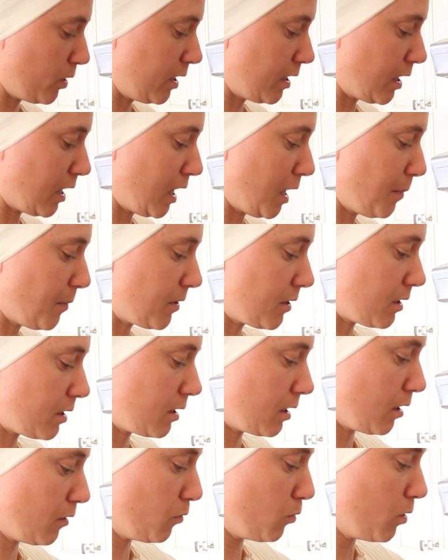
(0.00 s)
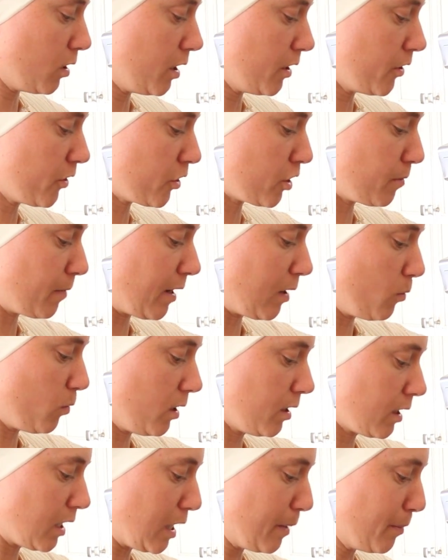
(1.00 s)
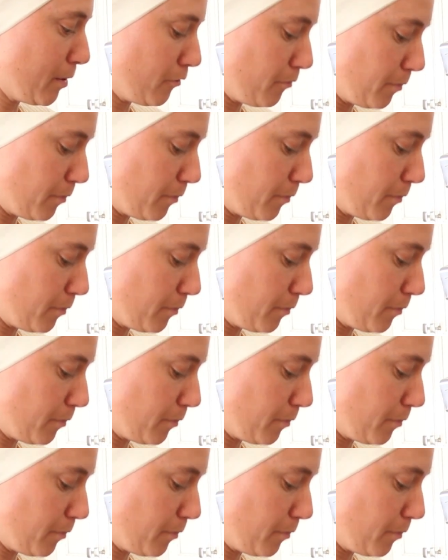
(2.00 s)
cups of water to my 1 cup of